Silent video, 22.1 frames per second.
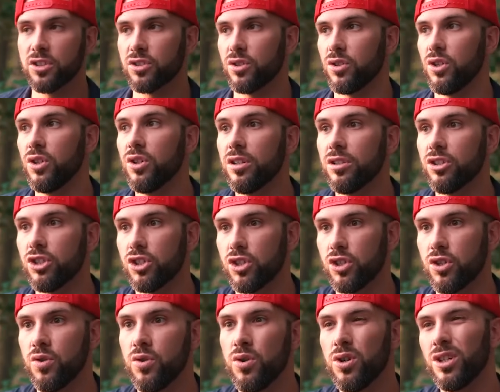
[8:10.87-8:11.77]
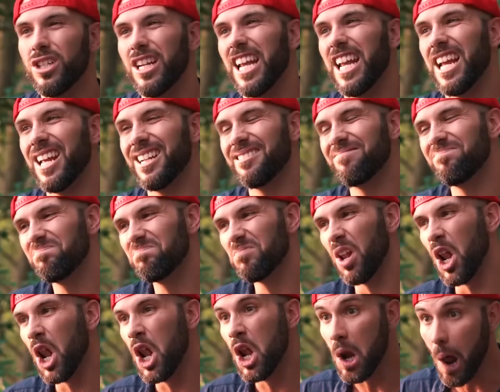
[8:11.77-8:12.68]
So you can shoot in
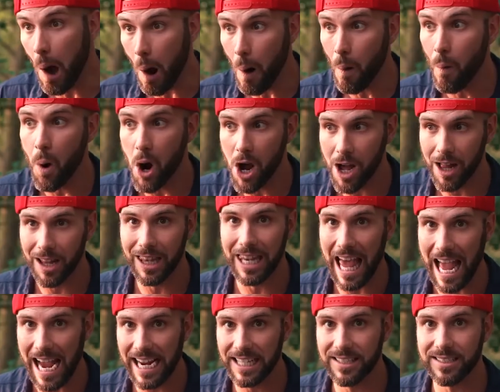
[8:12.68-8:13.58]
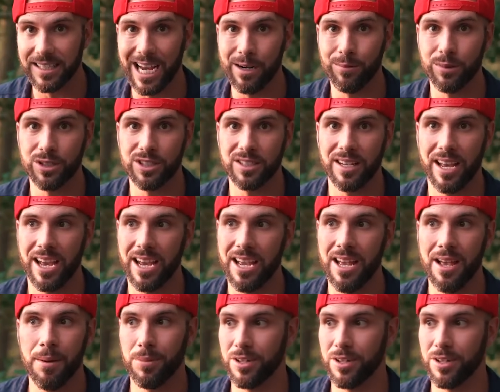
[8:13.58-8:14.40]
lower lights, I would say,